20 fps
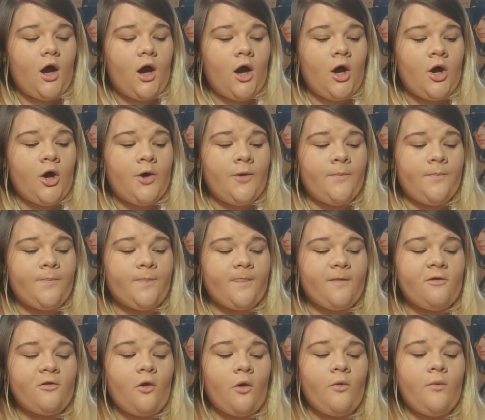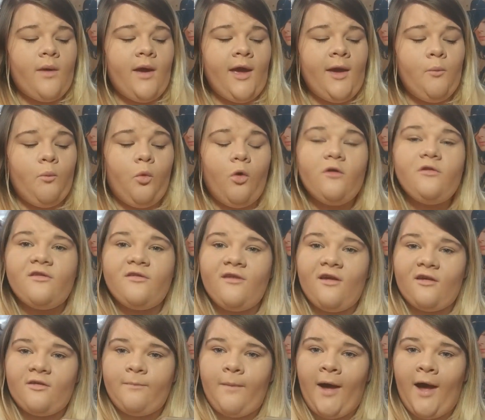So it was
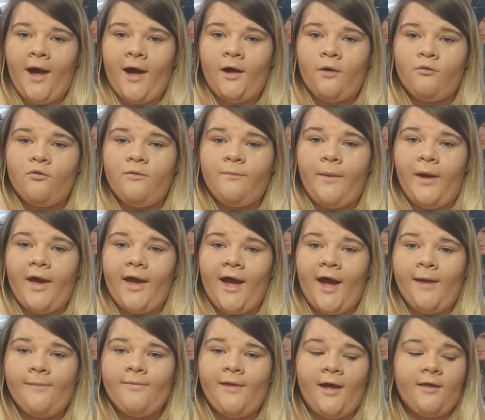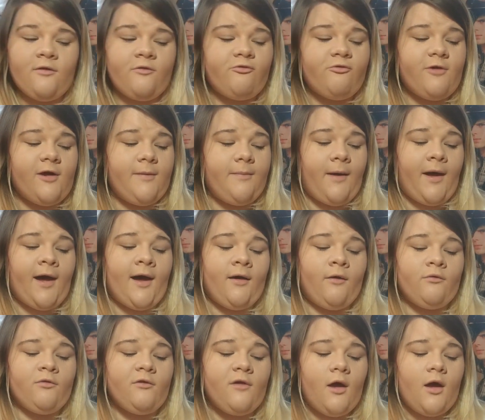£6, but it came down to
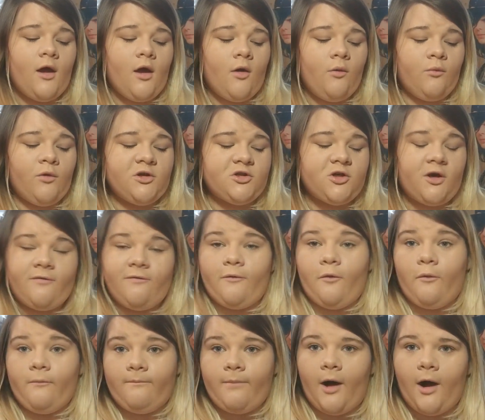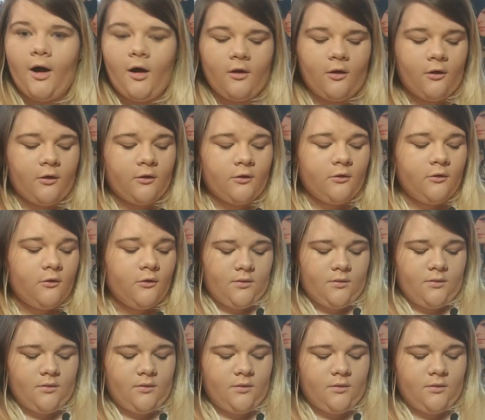£3, which I thought bargain.